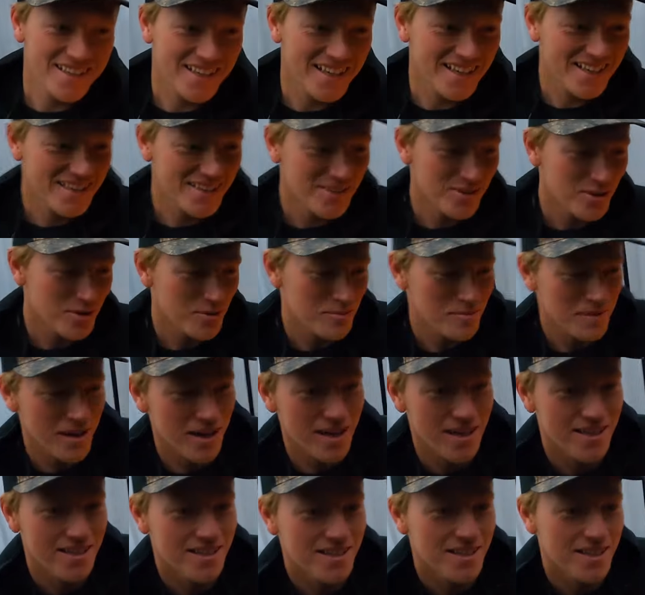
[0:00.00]
again? oh
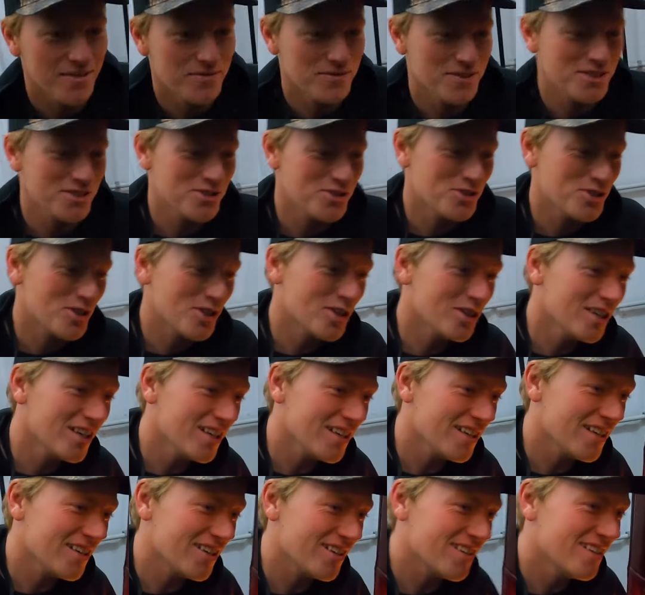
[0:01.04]
my, he left his shirt
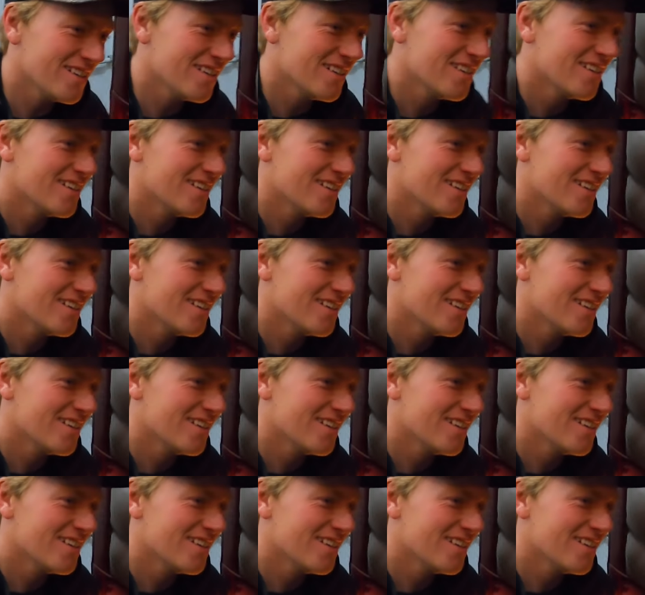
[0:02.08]
in here.